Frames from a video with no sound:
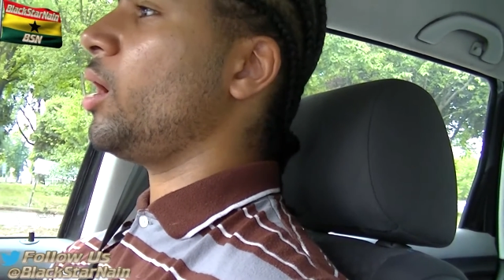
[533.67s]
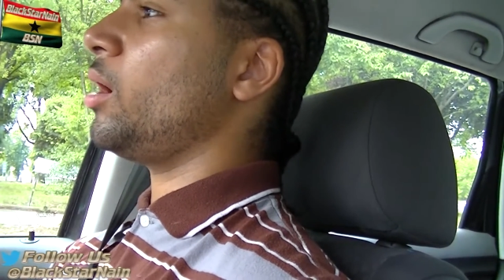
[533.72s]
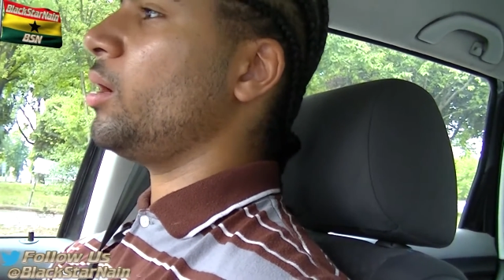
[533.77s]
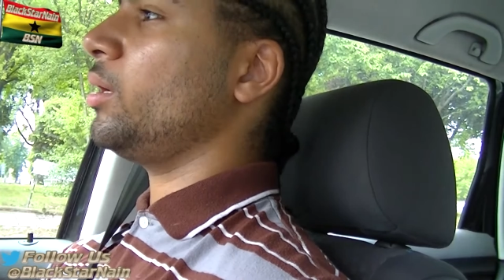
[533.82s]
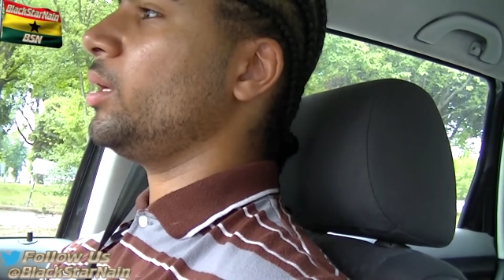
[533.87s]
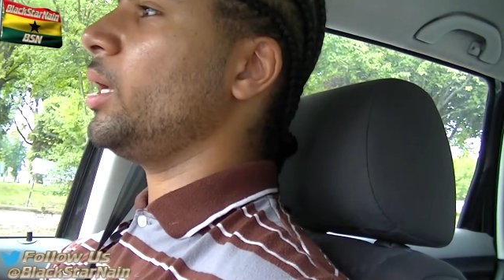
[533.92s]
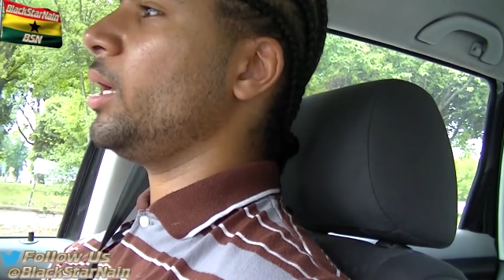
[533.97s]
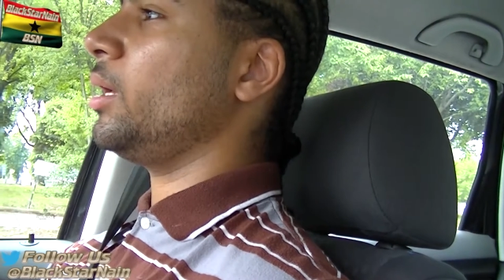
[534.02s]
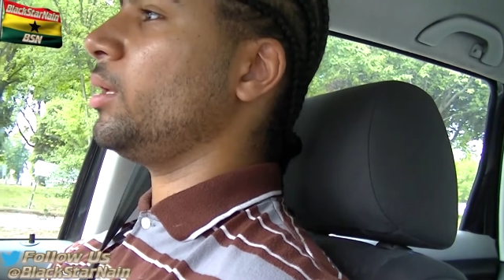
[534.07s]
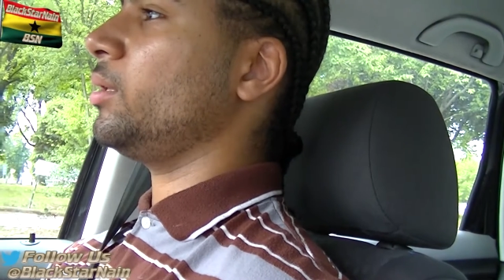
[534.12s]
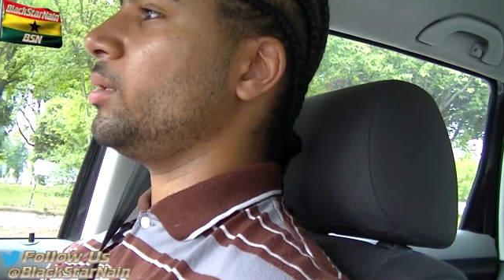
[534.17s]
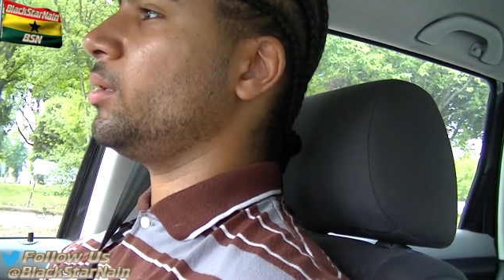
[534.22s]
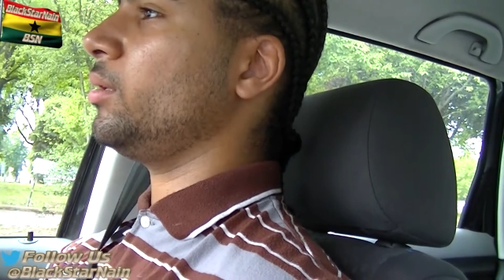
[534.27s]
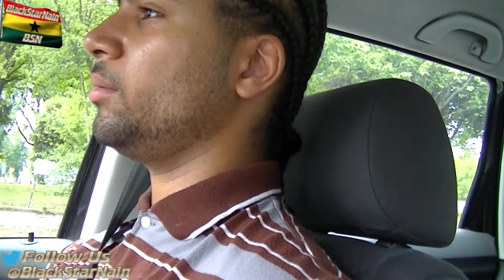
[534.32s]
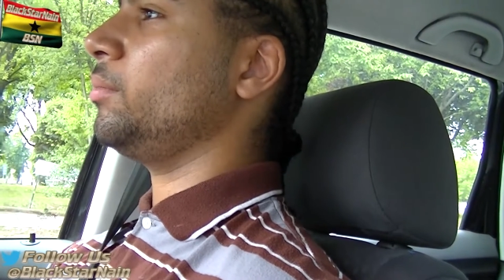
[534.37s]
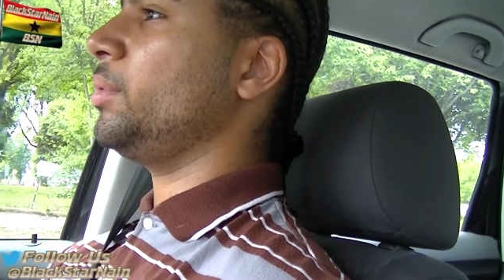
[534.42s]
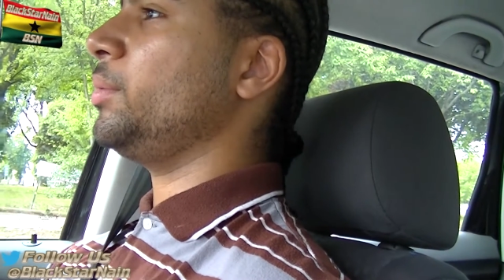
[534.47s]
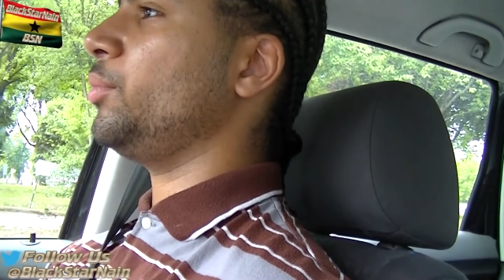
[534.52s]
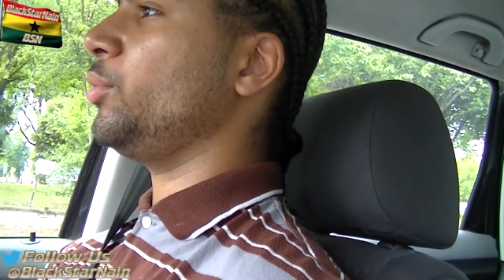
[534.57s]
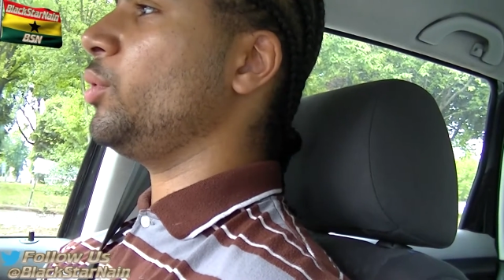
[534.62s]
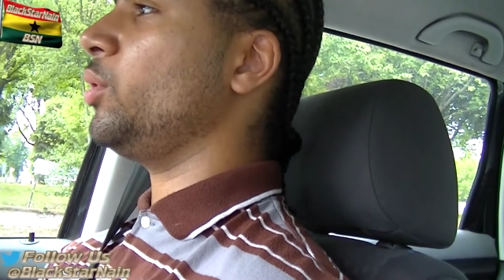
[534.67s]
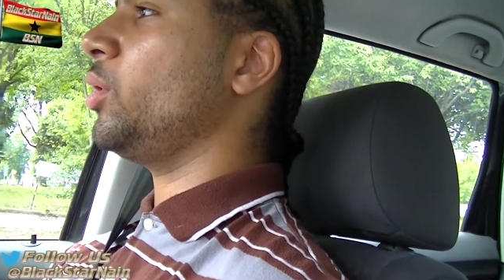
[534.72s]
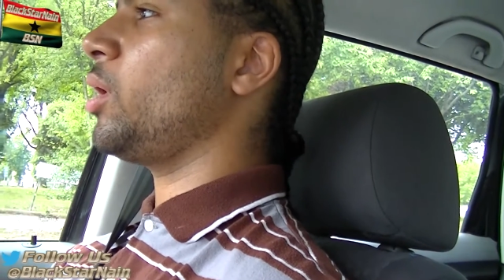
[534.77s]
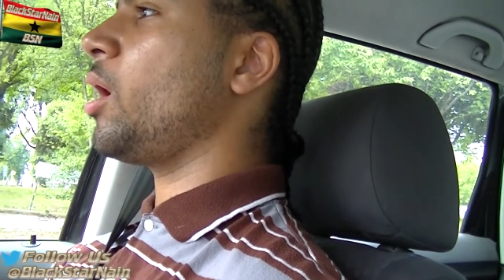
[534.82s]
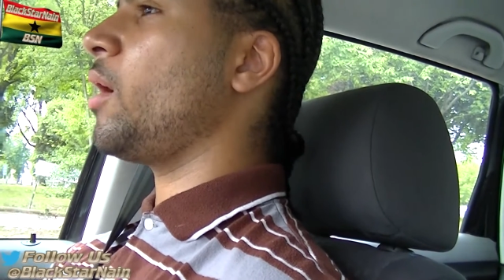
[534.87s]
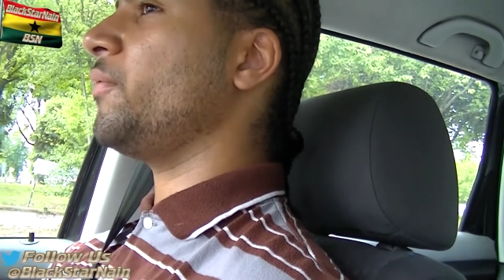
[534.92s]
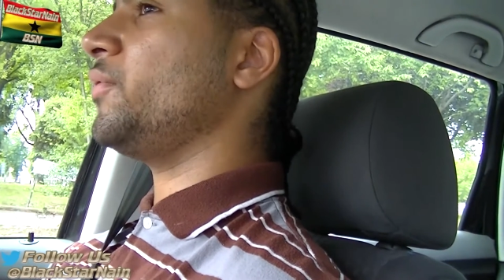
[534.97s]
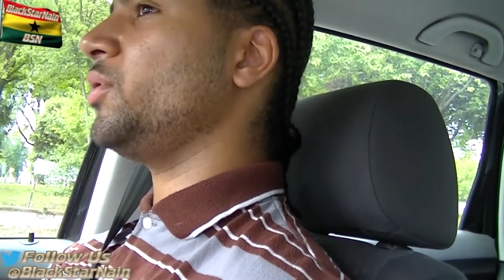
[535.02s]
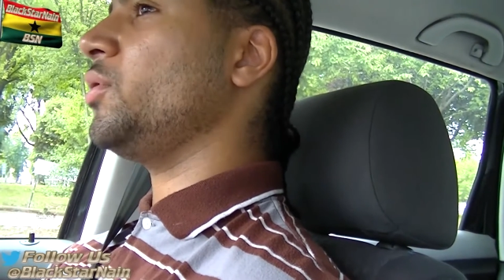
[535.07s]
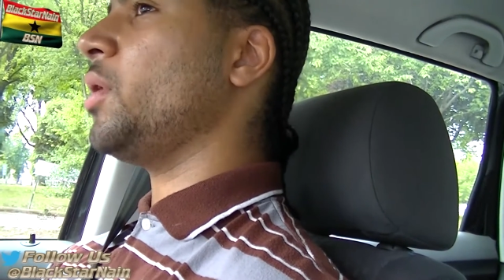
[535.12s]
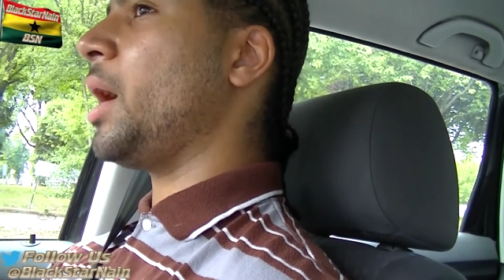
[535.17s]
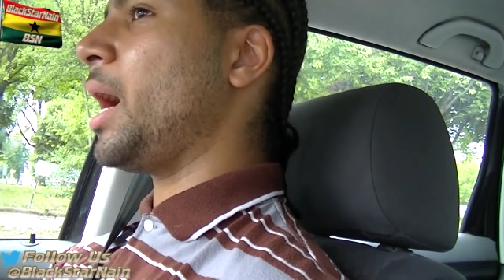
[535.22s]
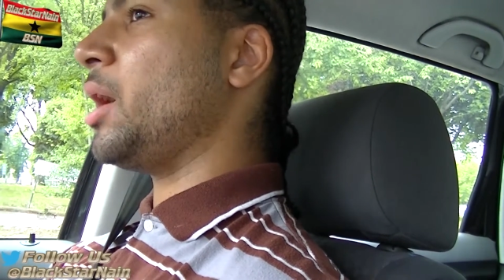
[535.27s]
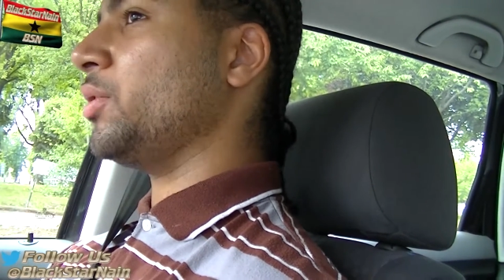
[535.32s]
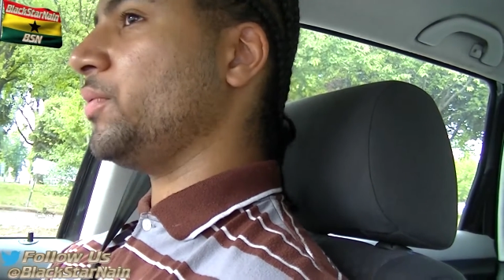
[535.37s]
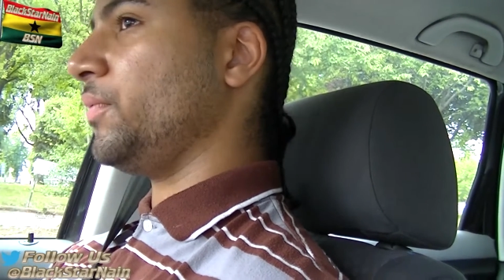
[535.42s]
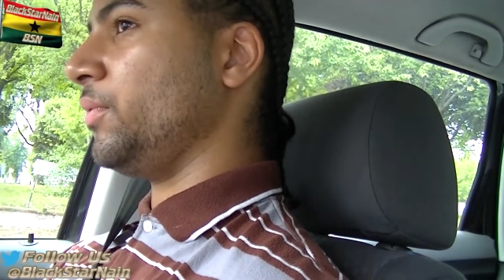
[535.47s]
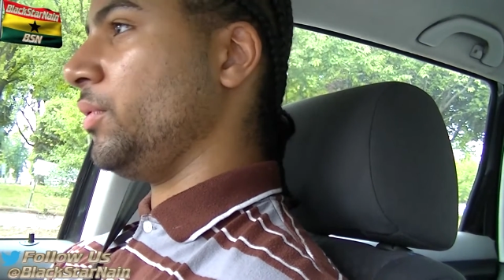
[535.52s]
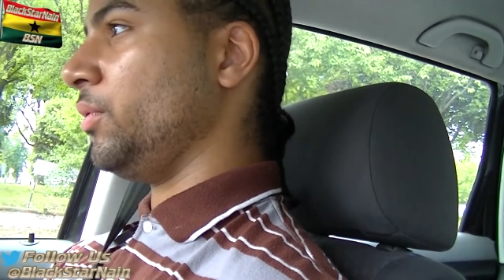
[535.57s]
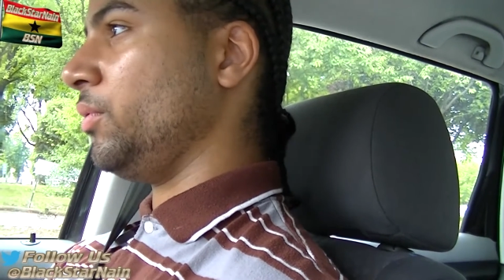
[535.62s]
Look, yeah, people who look after your
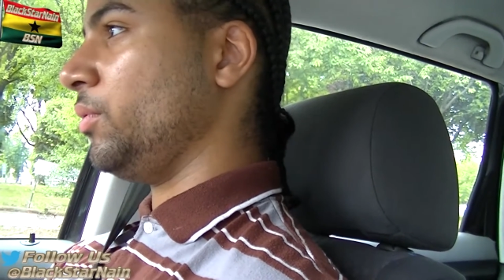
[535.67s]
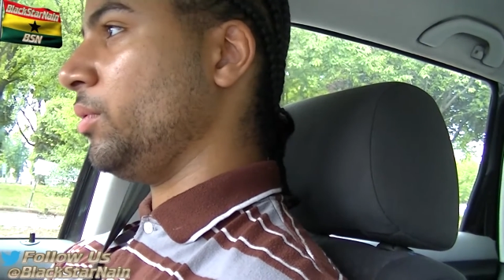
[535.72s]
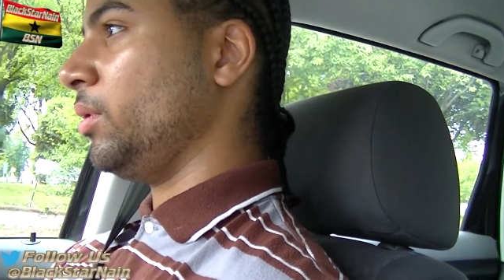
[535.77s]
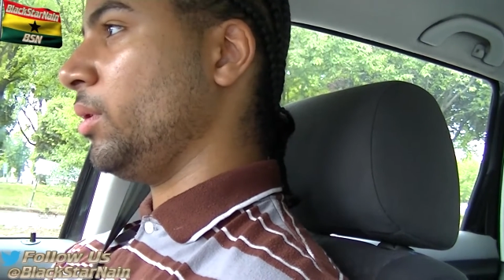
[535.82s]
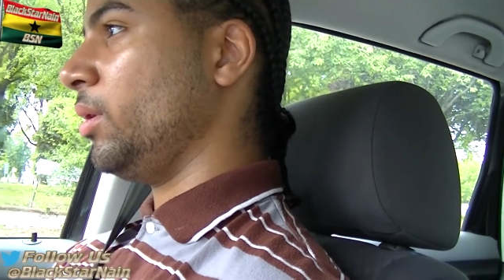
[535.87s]
house for you.